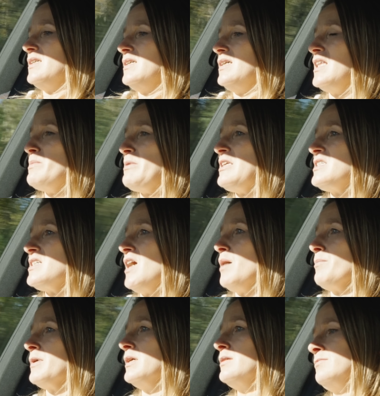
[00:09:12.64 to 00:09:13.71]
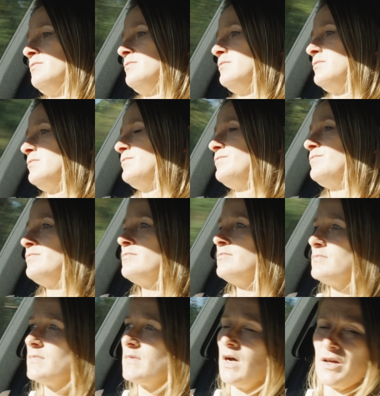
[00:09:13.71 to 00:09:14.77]
In the meantime,
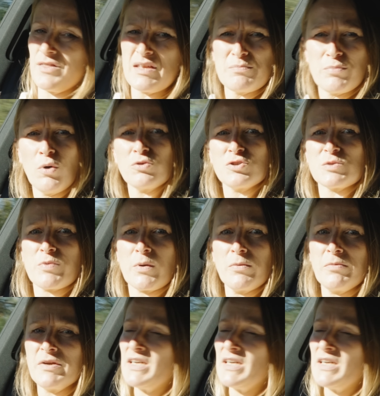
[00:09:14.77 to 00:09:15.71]
I think Porsche's probably